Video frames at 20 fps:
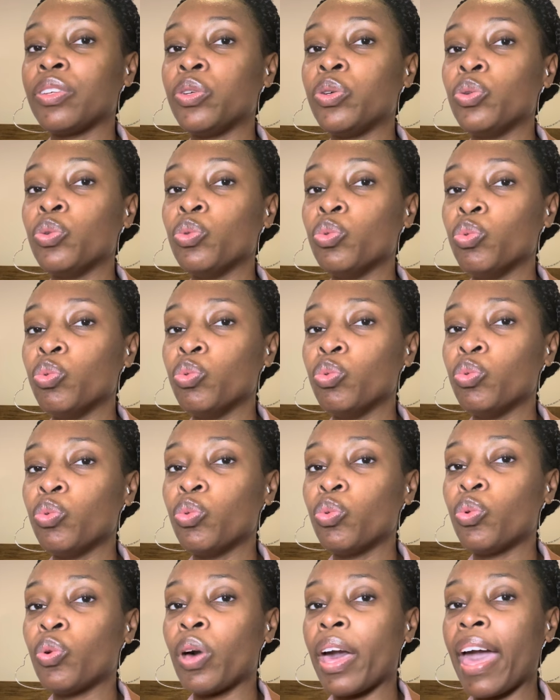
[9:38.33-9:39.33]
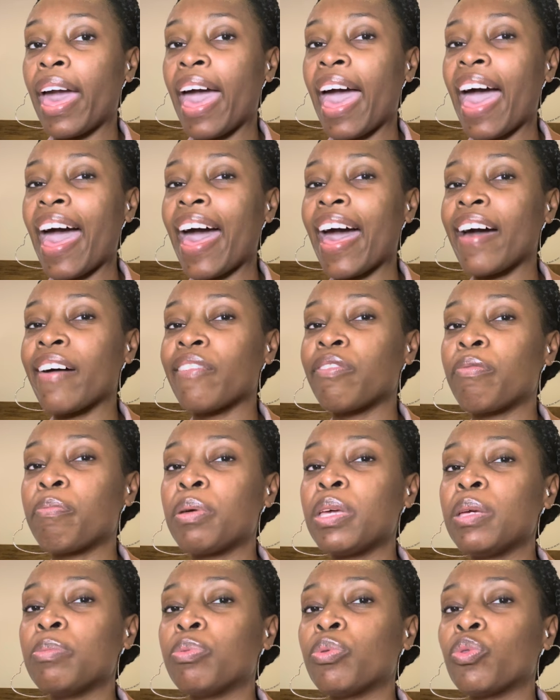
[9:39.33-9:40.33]
you have
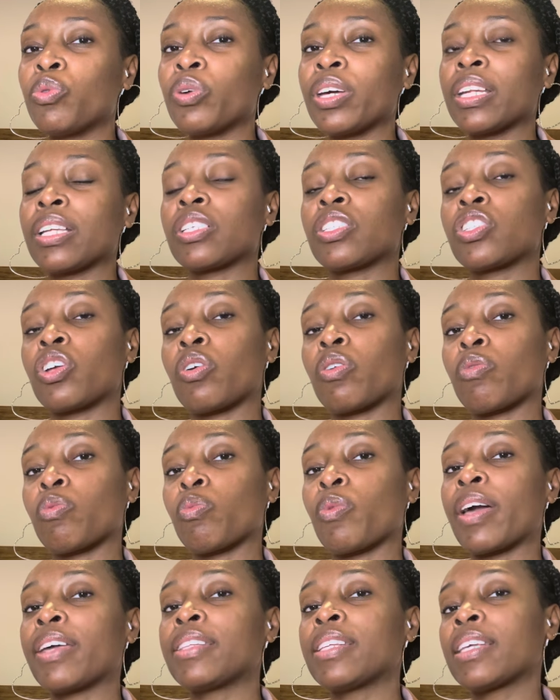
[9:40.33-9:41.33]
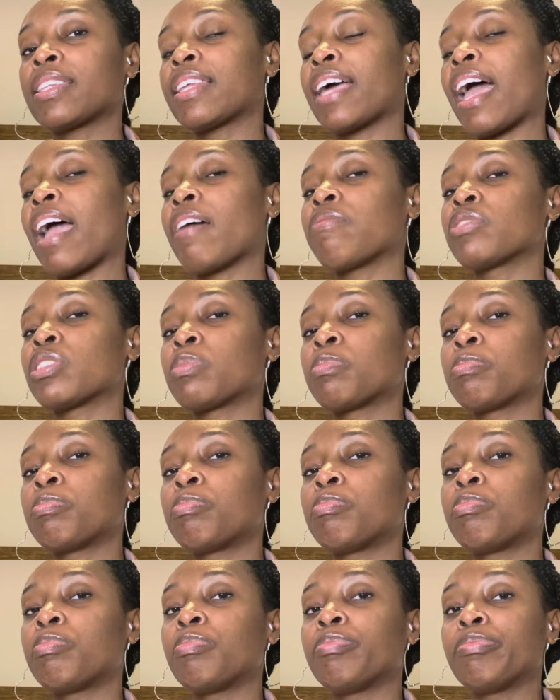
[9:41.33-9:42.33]
people in a certain way that the average
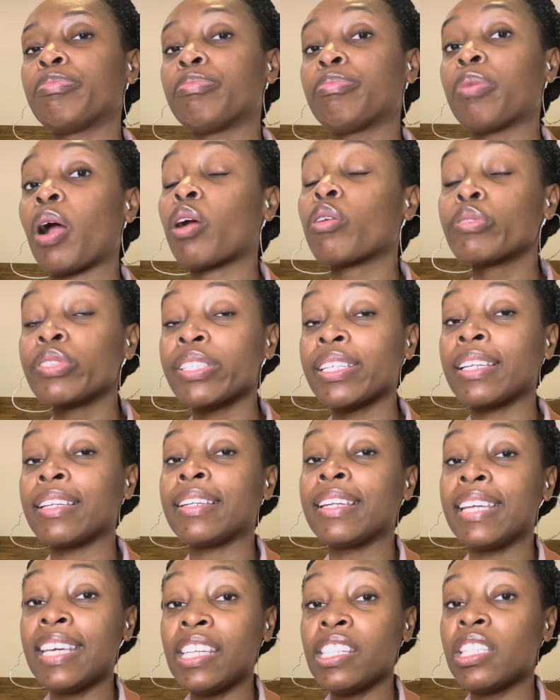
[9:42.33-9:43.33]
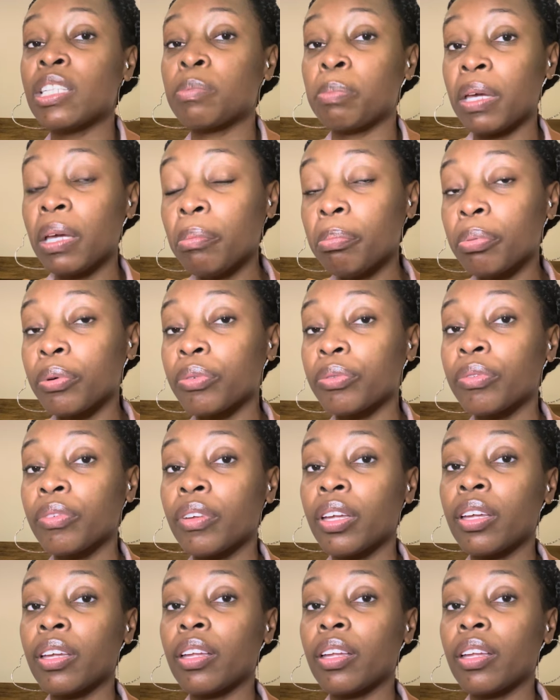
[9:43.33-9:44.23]
person needs people.